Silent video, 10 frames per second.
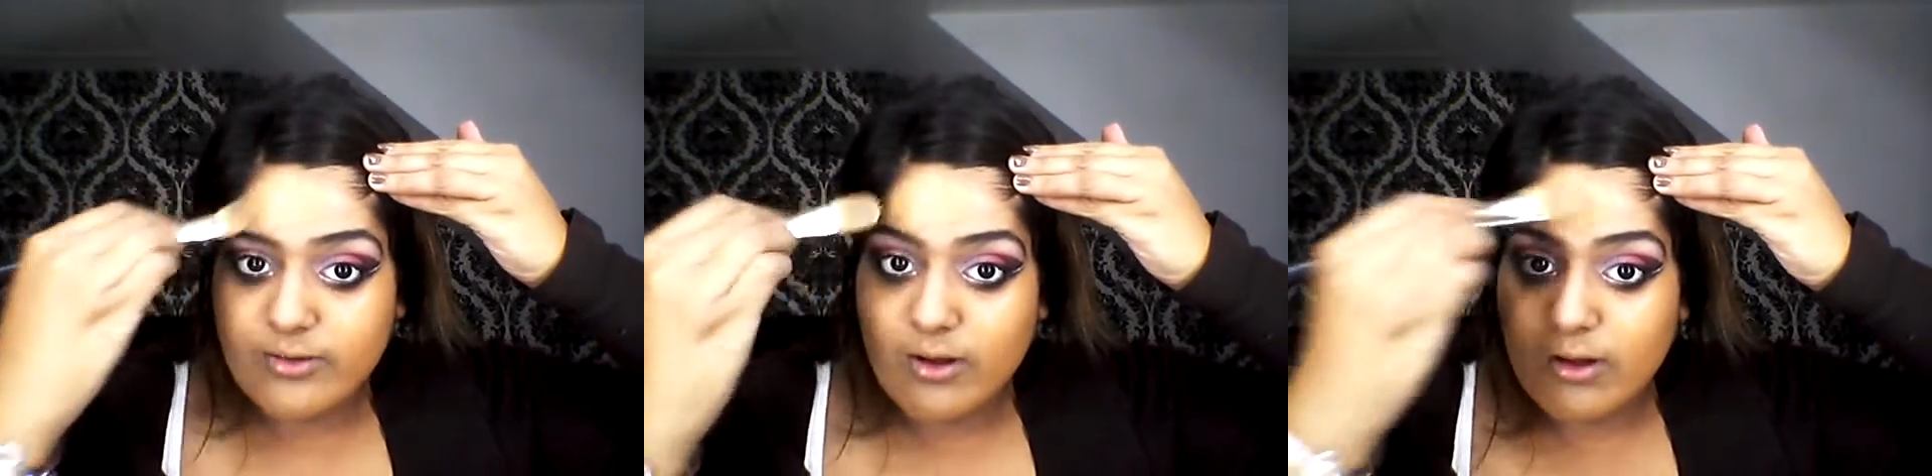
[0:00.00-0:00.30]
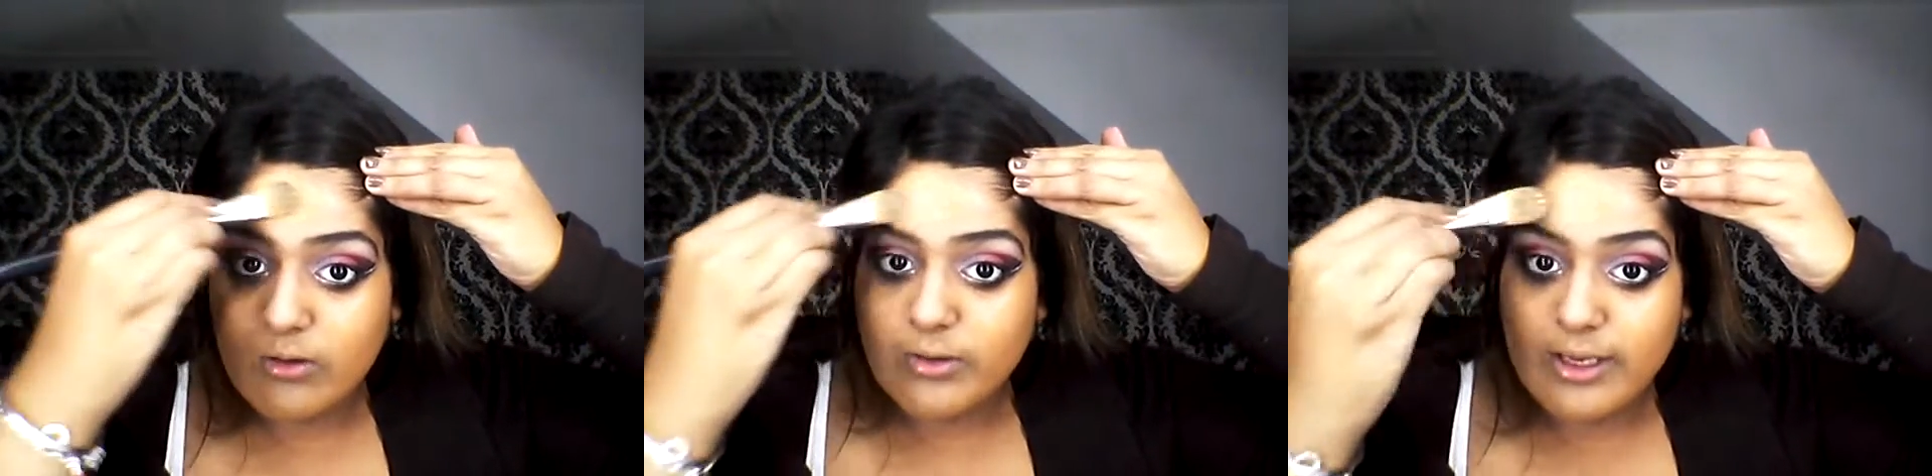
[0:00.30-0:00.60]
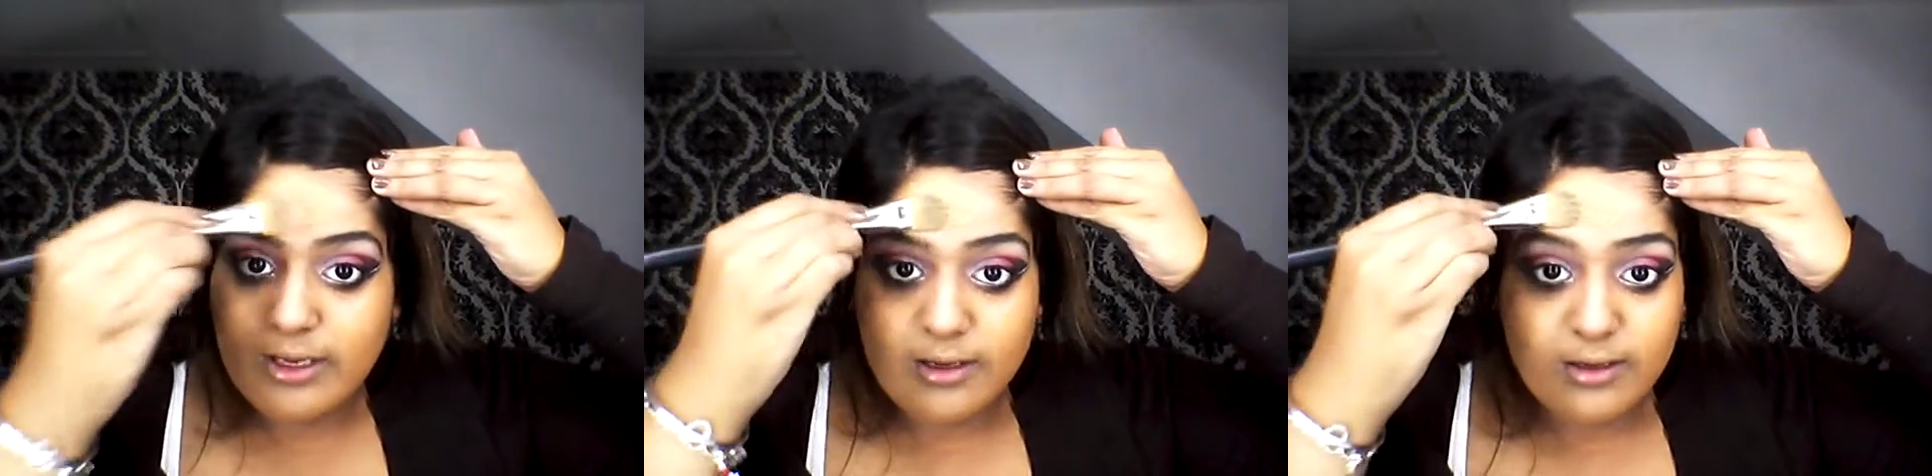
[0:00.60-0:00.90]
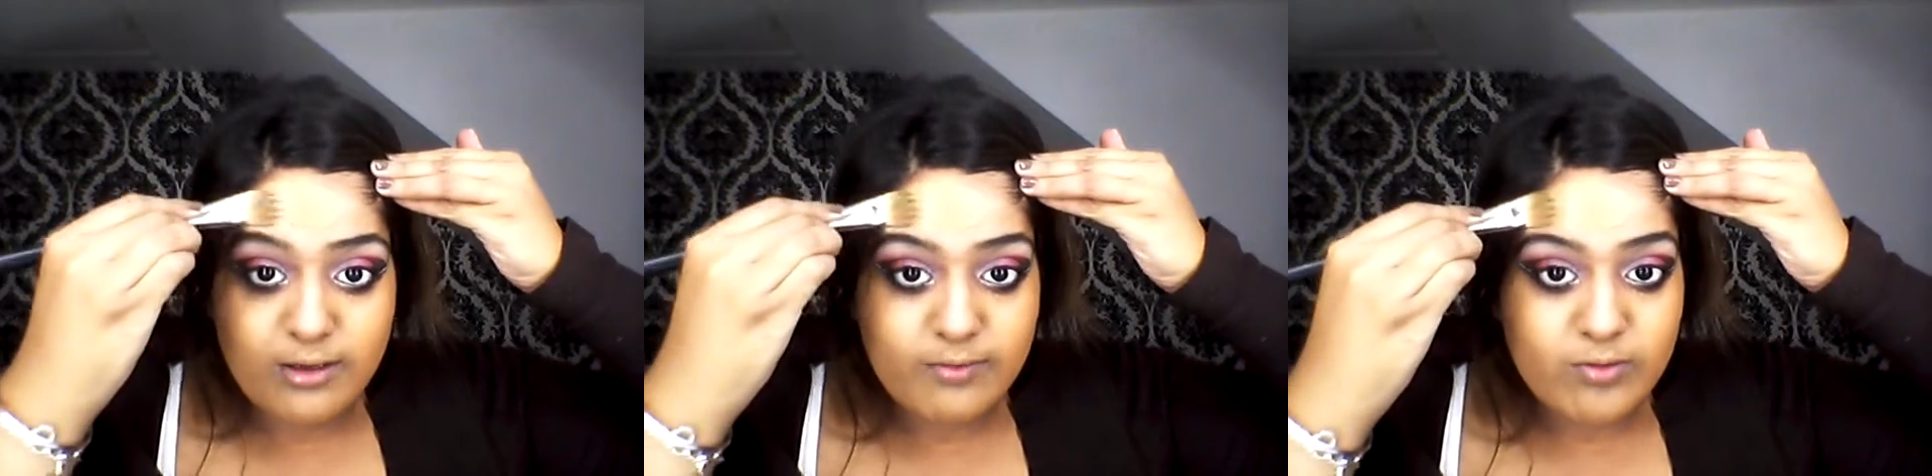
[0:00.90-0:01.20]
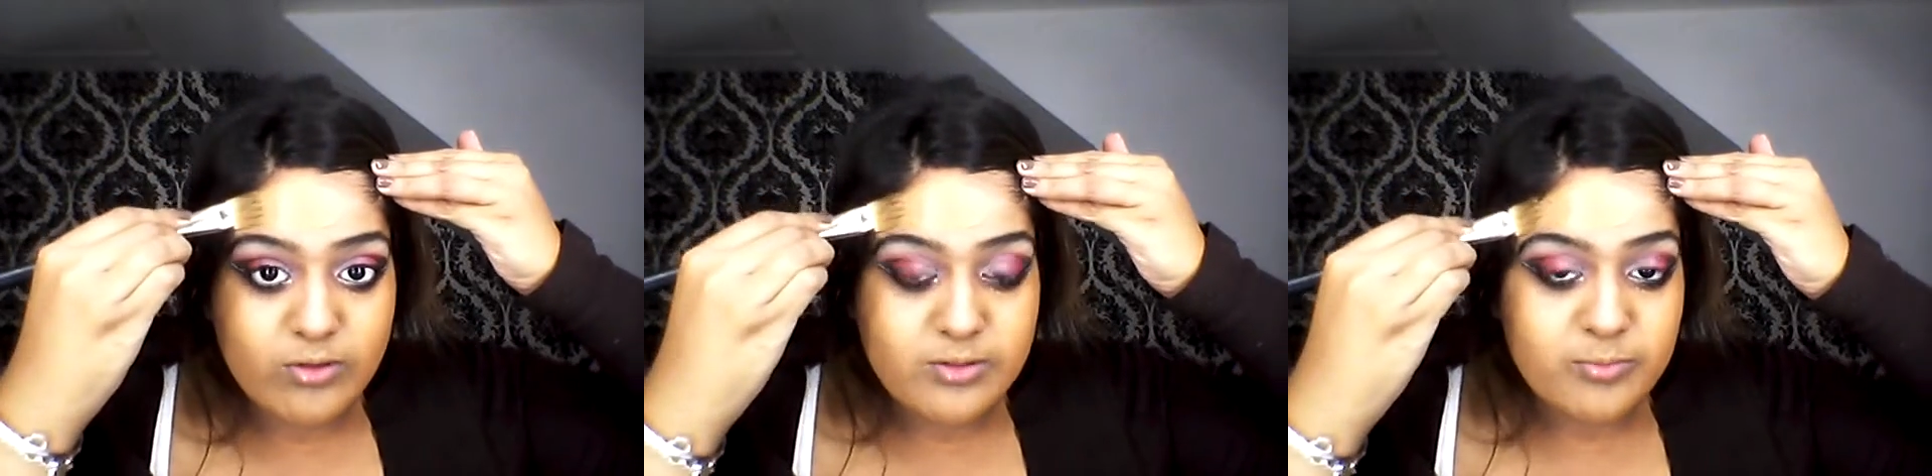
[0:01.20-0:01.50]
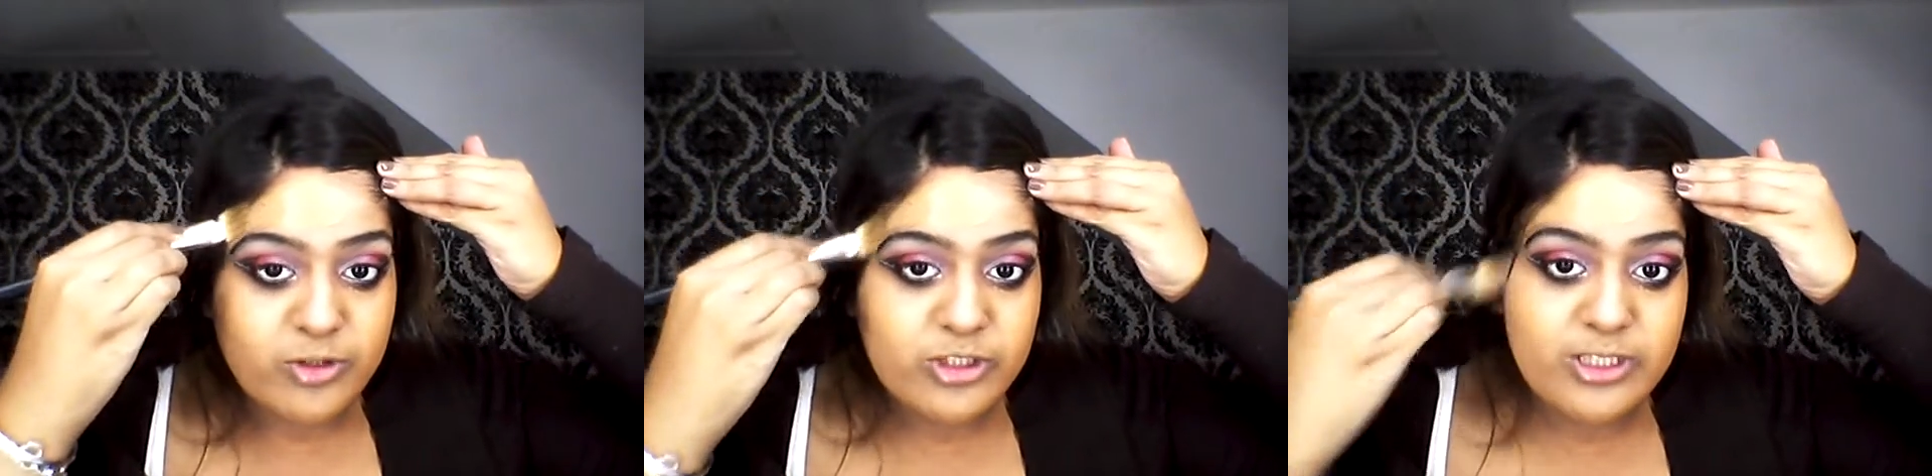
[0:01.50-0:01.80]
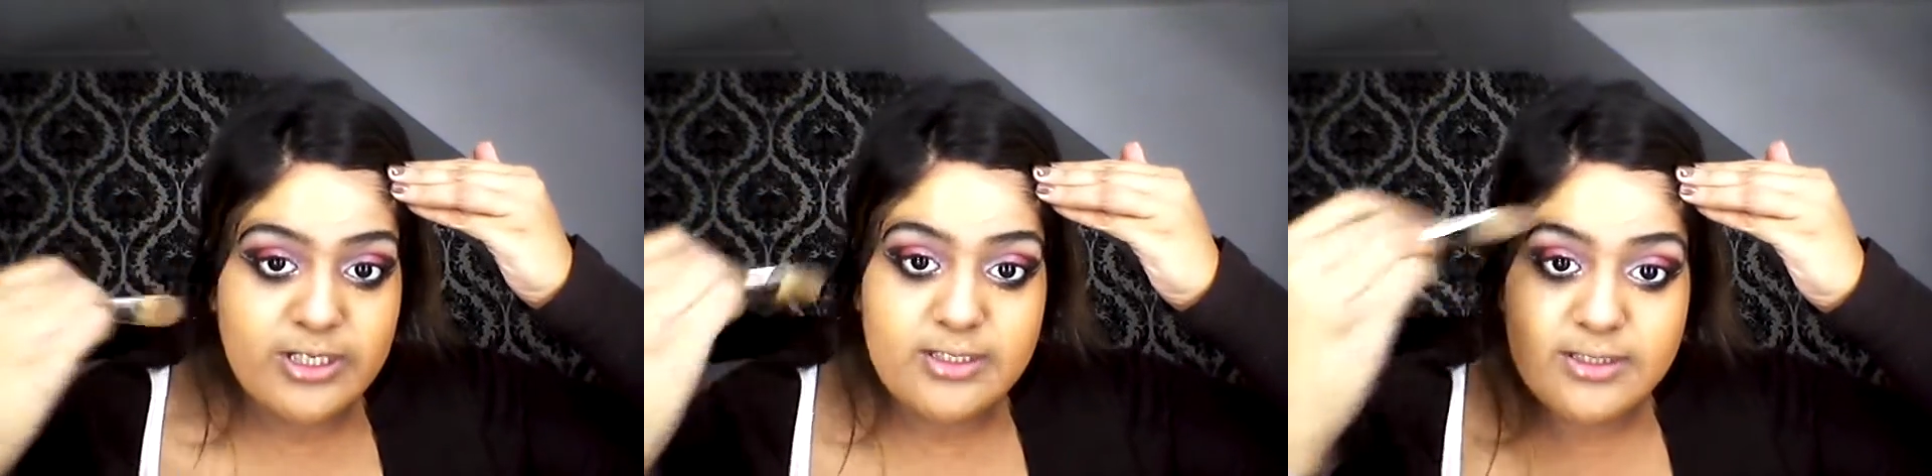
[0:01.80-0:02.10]
are looking for some
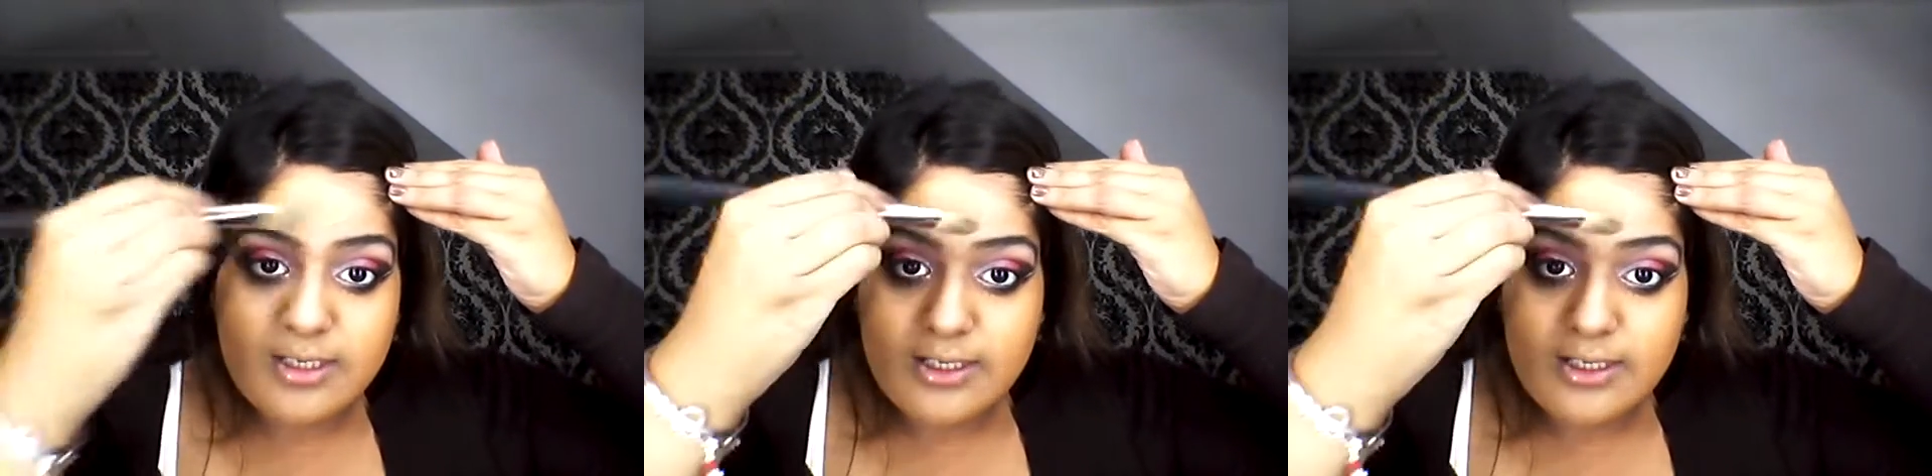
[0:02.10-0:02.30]
brushes